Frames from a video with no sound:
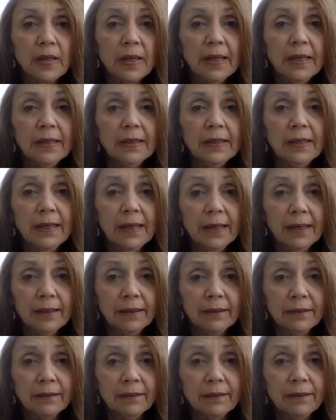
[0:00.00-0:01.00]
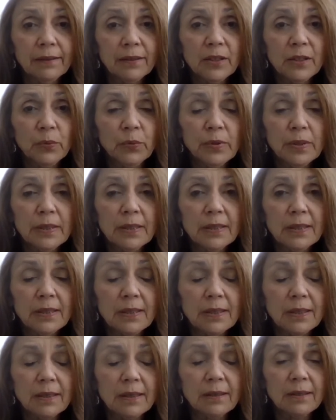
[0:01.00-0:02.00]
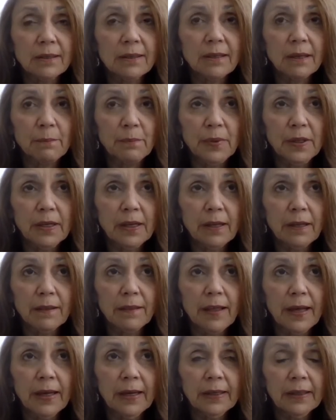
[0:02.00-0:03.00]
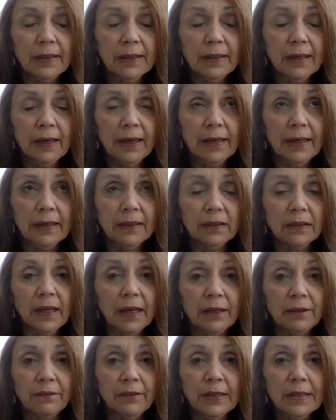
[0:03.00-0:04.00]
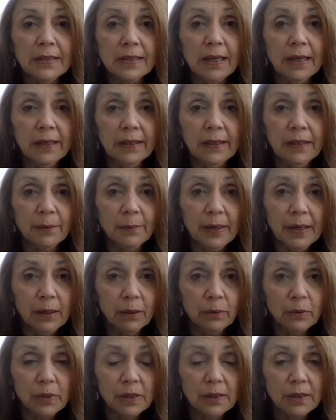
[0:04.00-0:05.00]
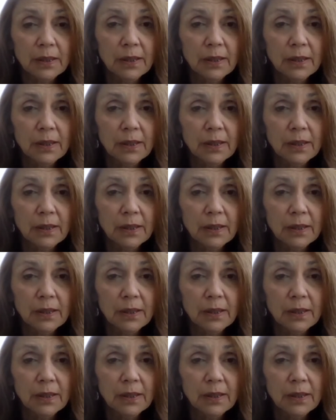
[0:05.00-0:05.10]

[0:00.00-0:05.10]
And again, this was something that I had a lot of anxiety about.